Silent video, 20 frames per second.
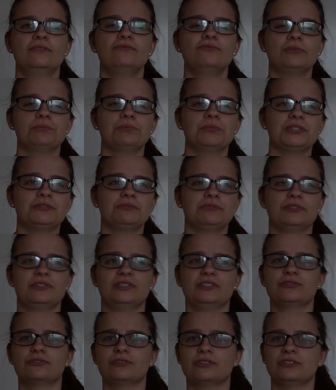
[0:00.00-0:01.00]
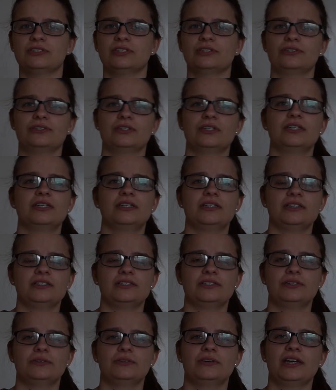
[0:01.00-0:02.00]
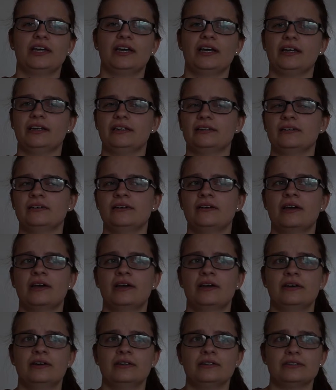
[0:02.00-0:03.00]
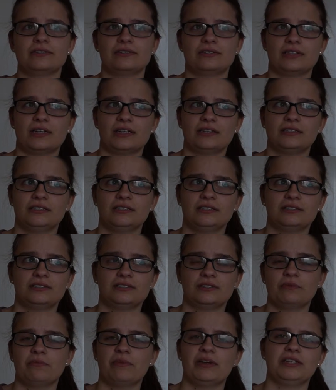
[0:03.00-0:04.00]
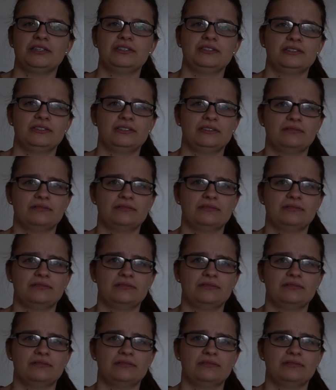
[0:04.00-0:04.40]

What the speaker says: For me it was interesting to hear that you can study so many